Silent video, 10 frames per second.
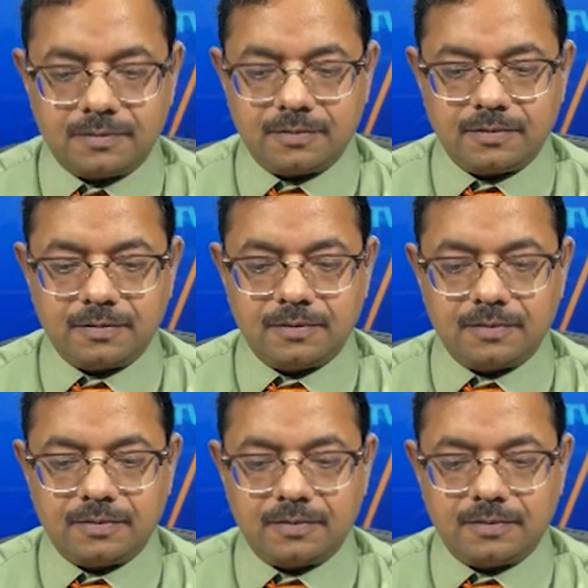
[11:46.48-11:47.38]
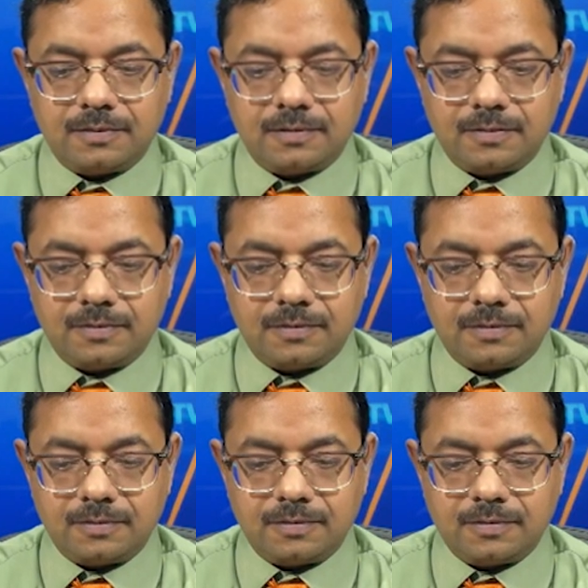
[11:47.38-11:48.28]

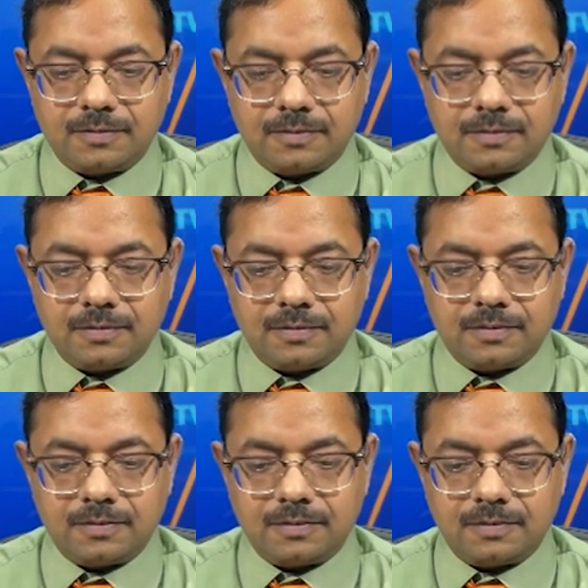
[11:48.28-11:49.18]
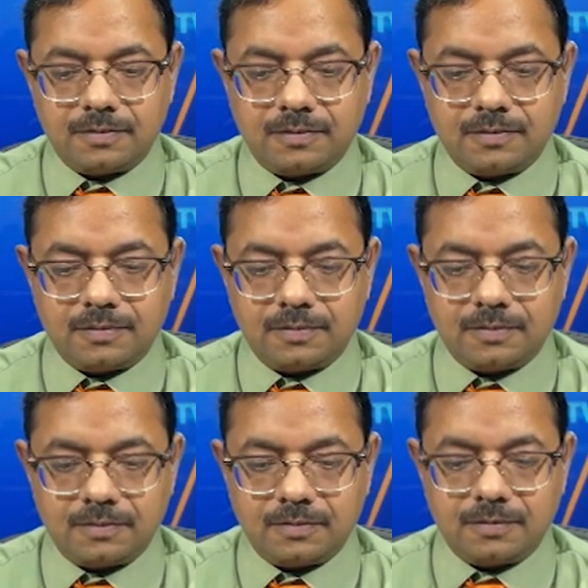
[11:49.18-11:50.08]

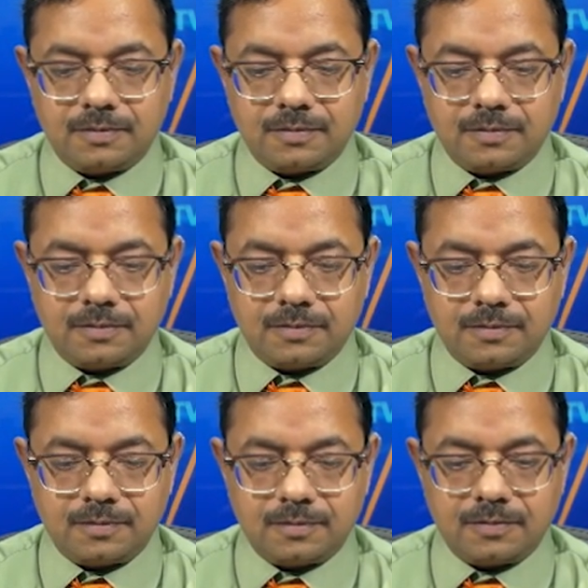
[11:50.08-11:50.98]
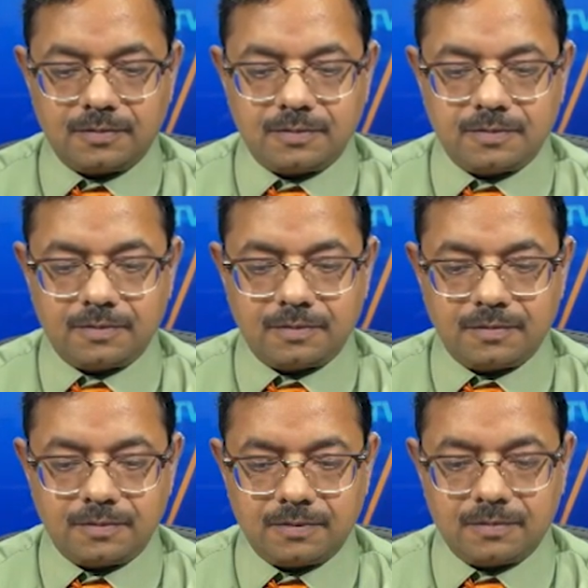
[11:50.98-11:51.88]

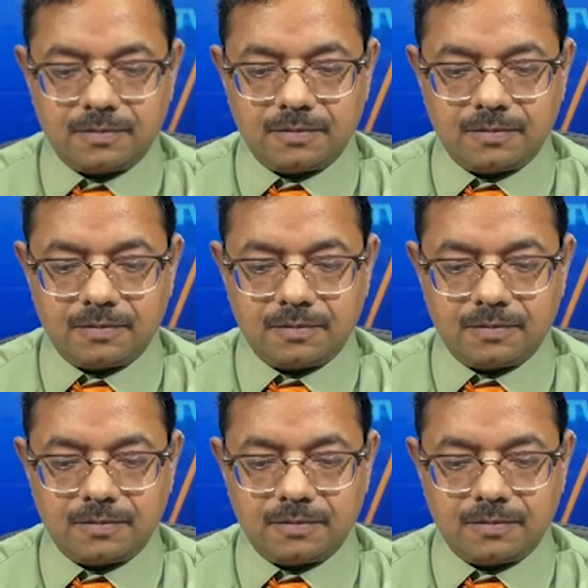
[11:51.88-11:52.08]
The person shown says nothing.